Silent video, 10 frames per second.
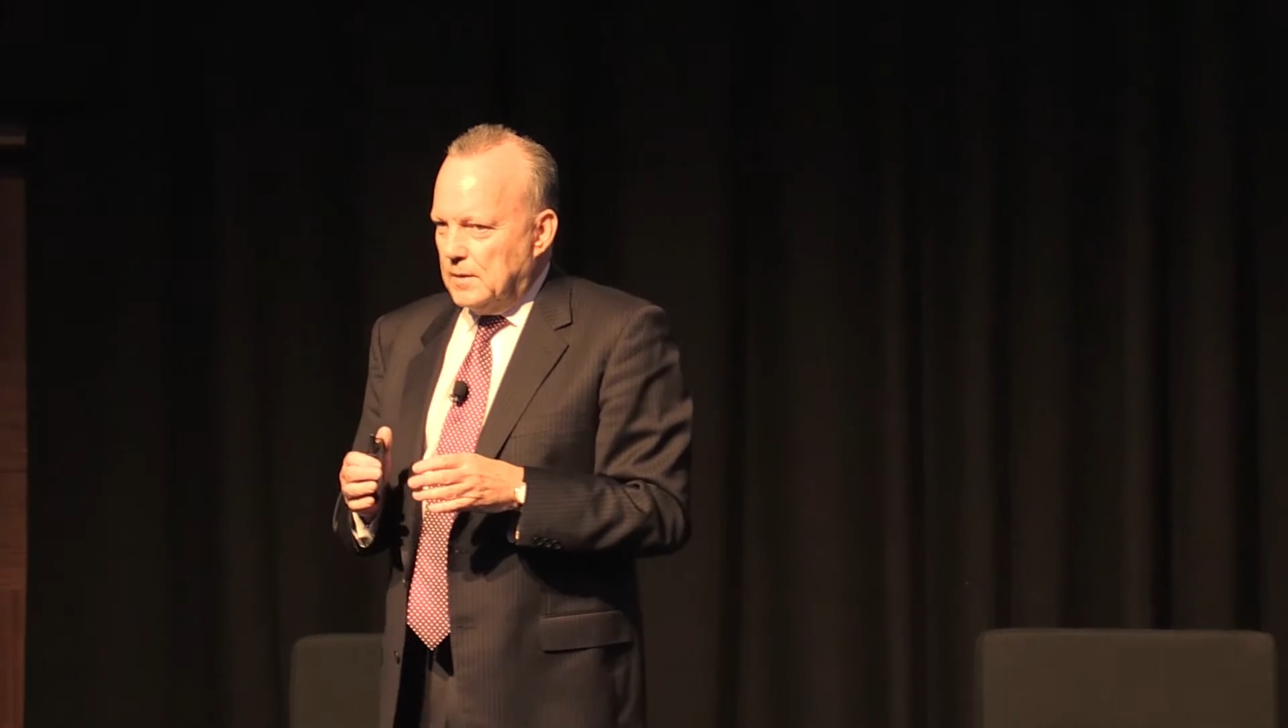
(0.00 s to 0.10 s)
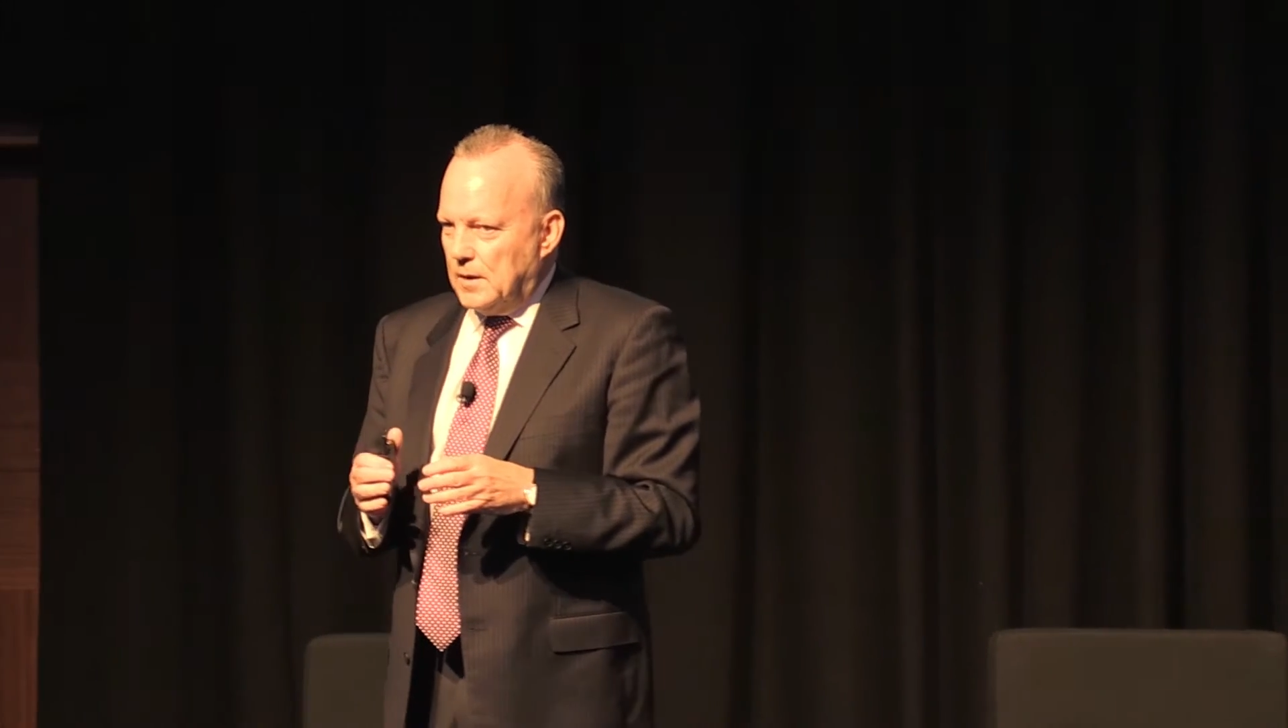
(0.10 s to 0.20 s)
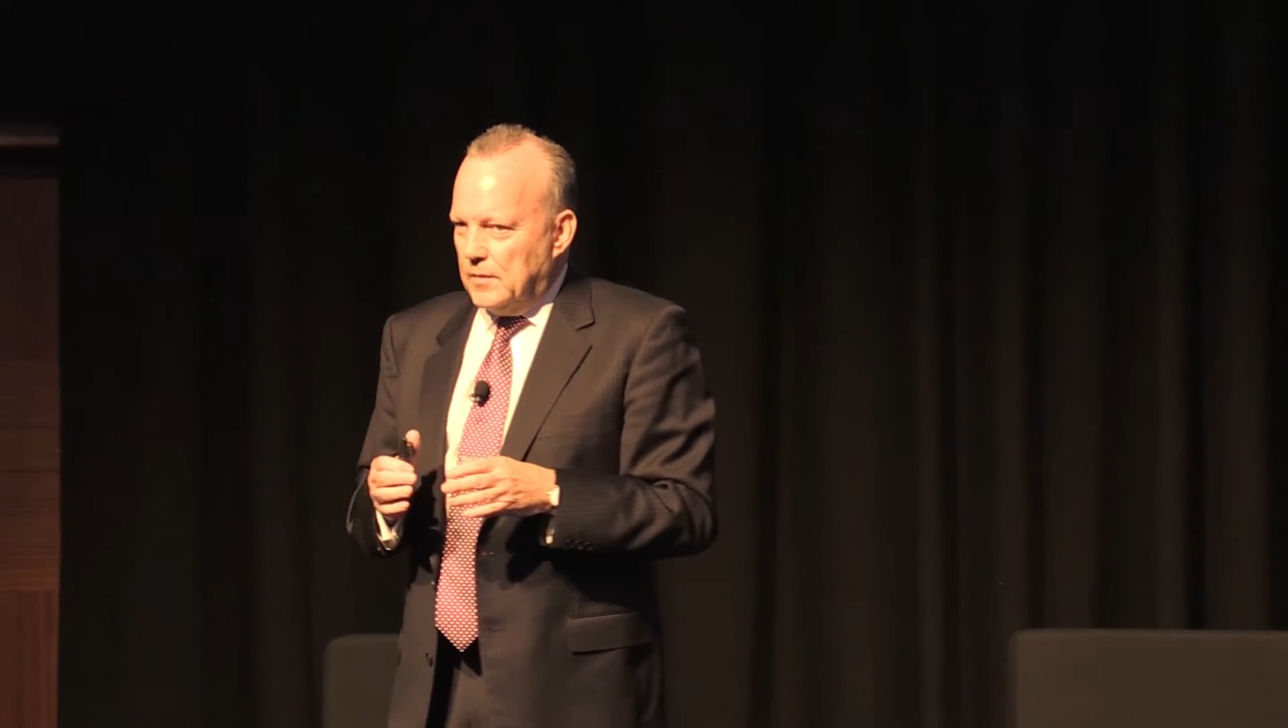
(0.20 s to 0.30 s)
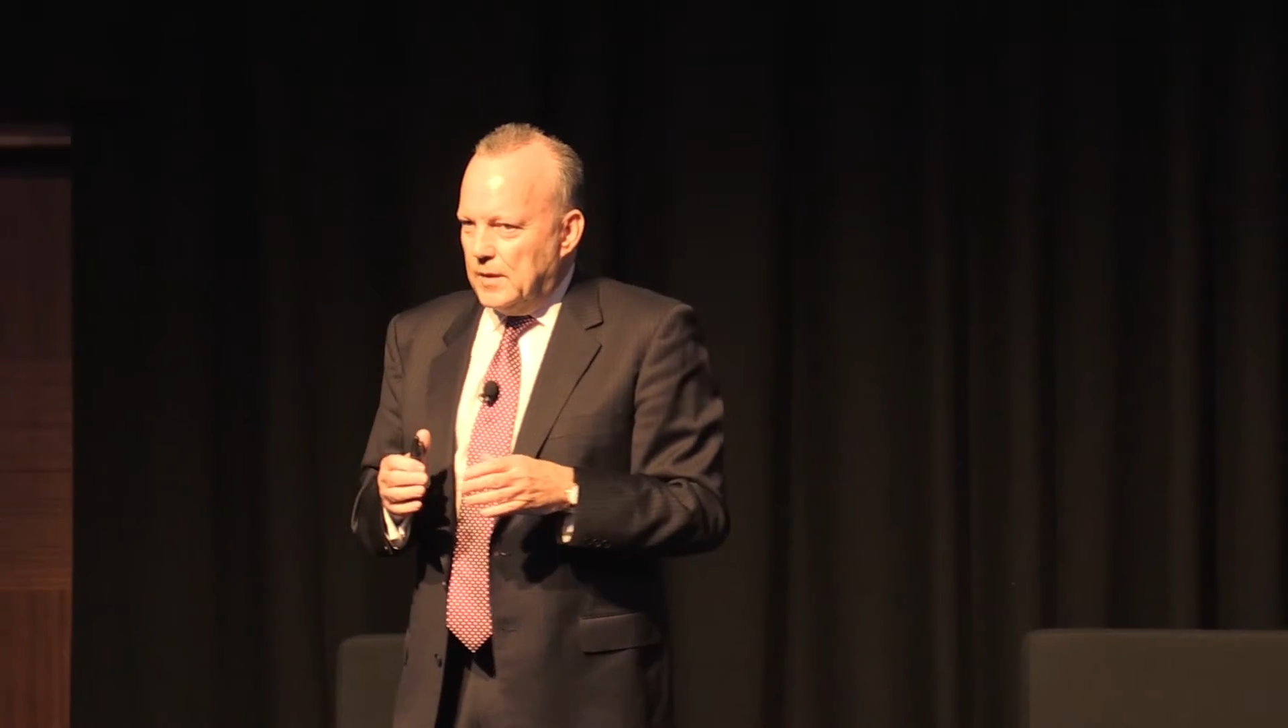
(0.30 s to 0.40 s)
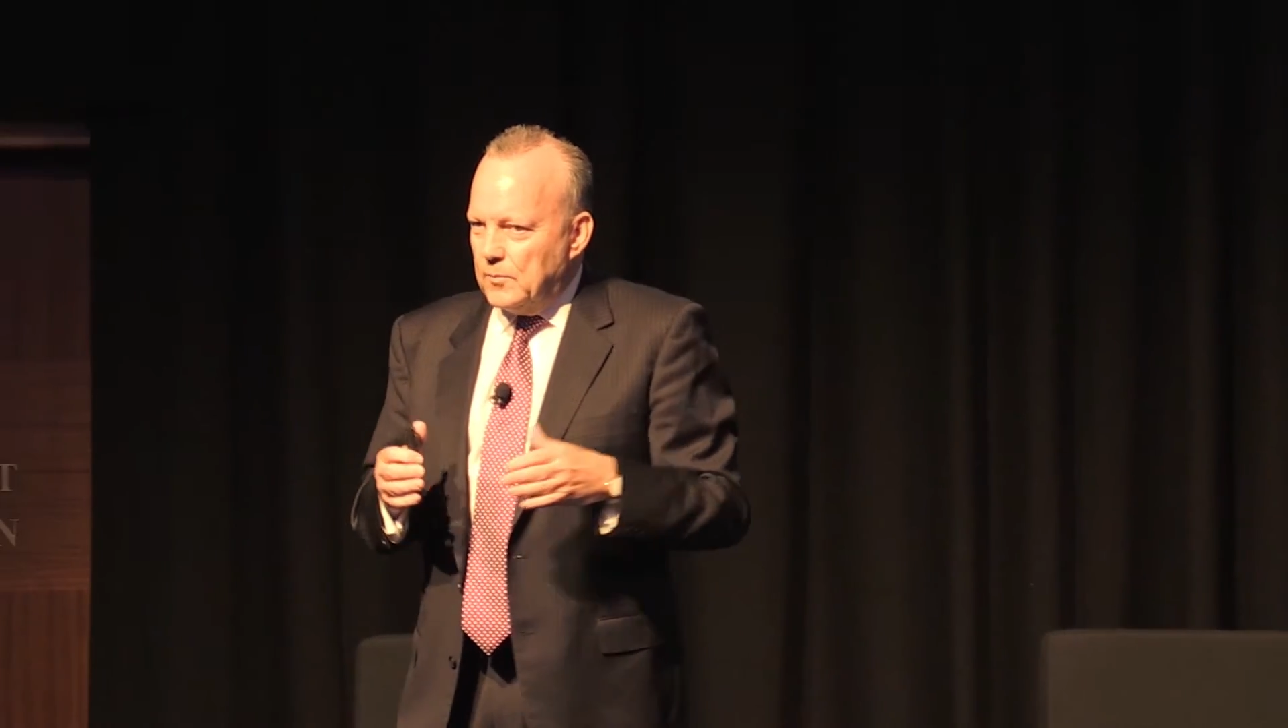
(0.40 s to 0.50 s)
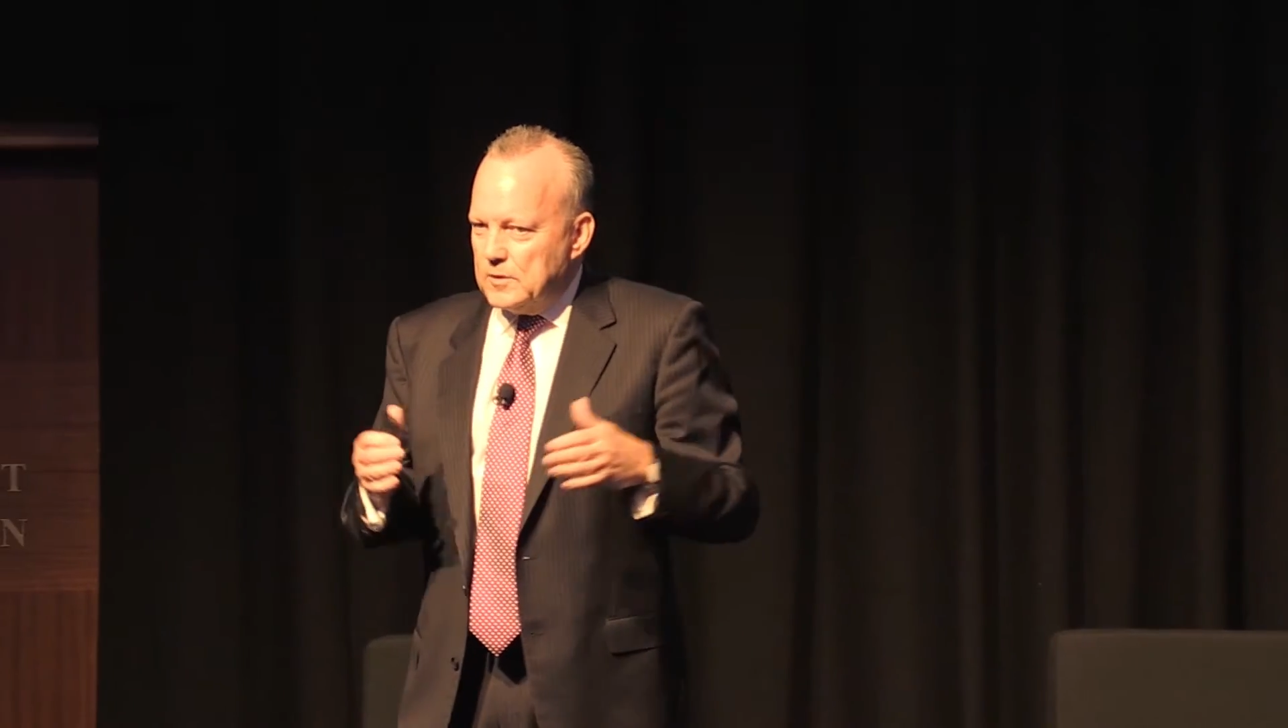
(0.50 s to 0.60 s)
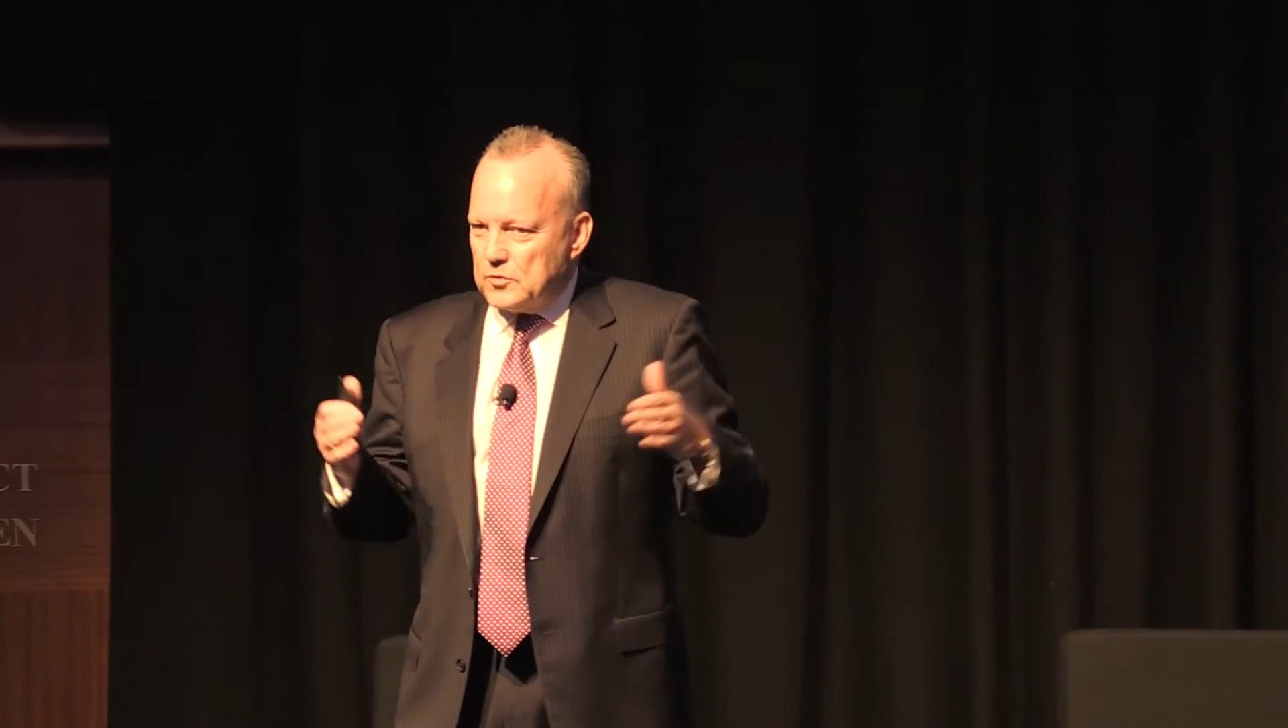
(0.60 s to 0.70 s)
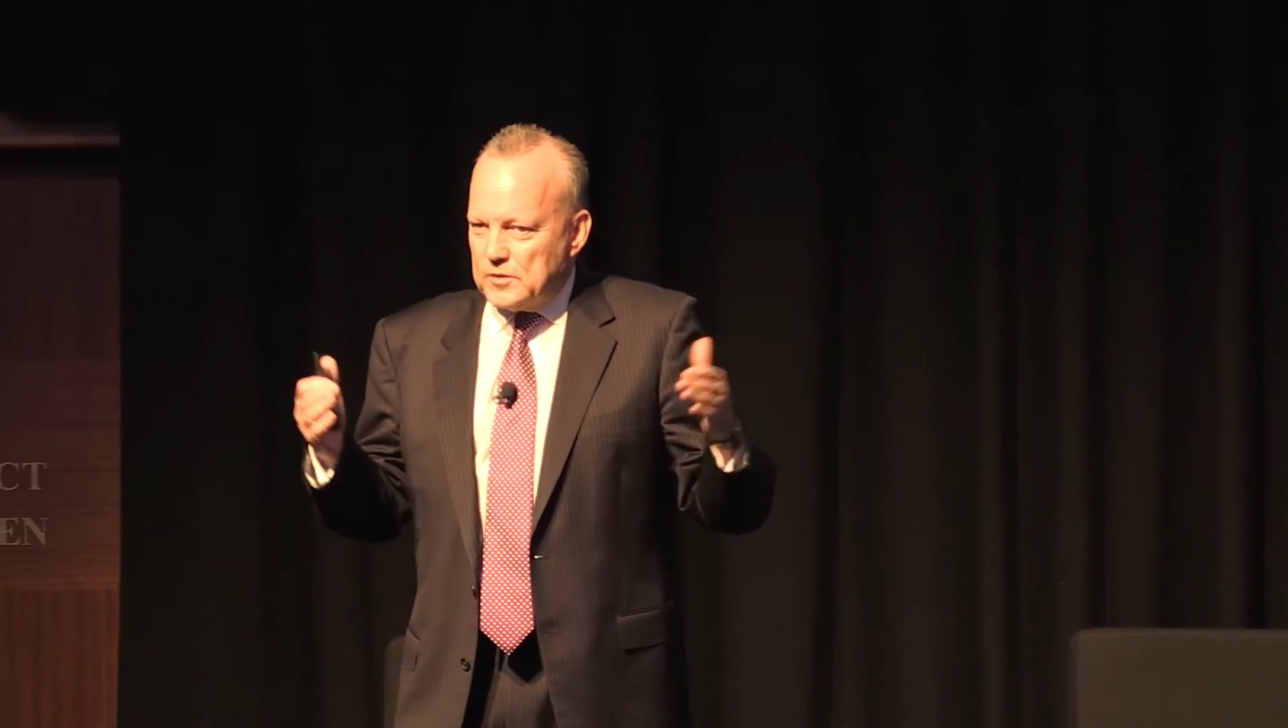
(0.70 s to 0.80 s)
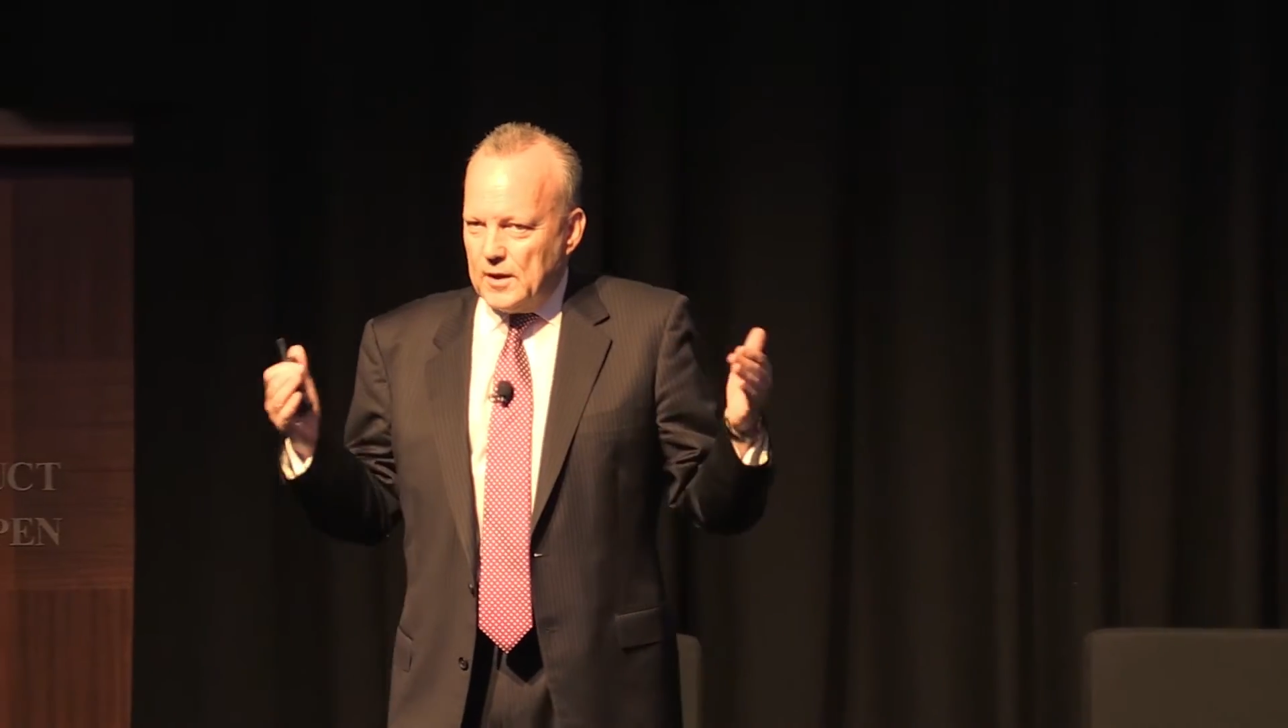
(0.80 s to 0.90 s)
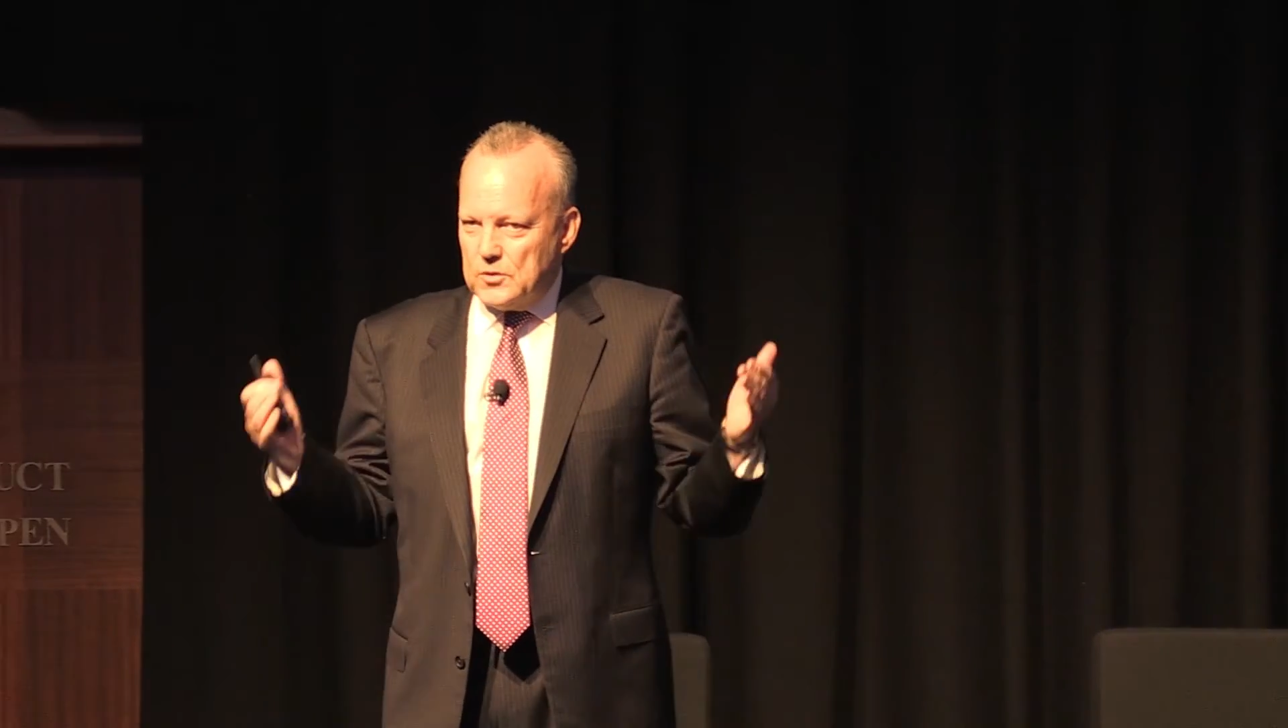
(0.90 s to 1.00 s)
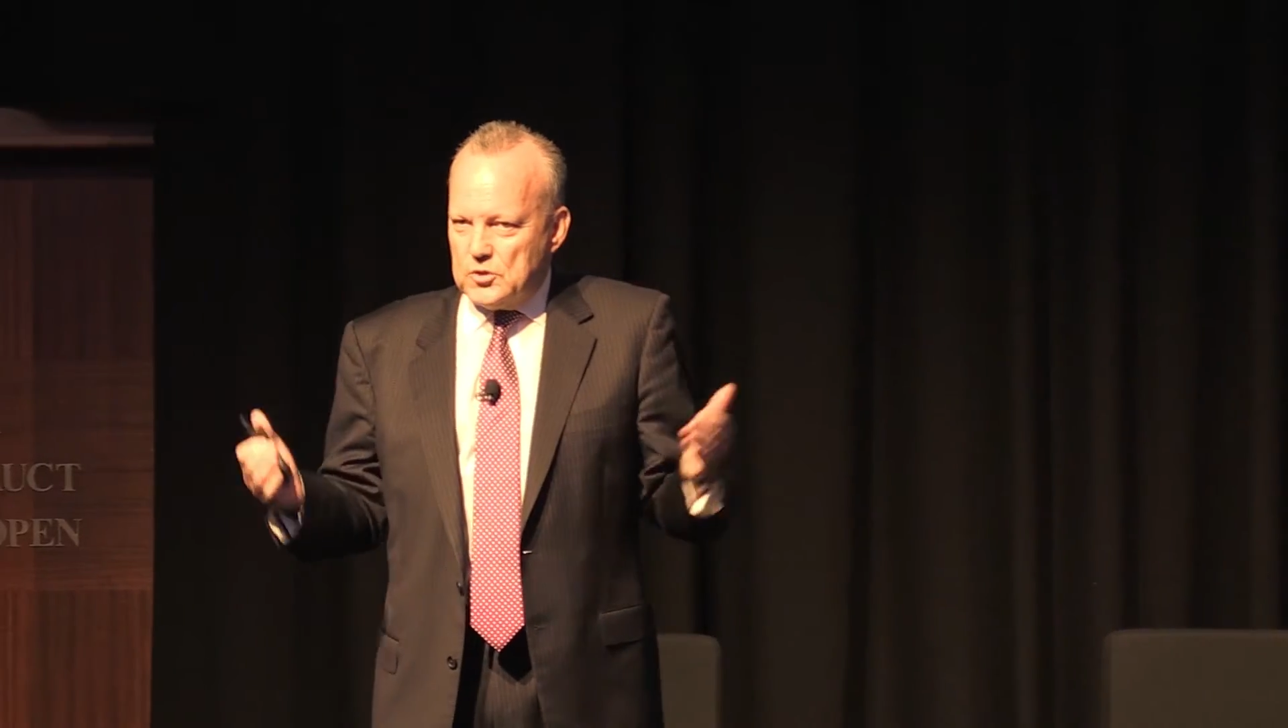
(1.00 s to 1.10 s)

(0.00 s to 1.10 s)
And then we can start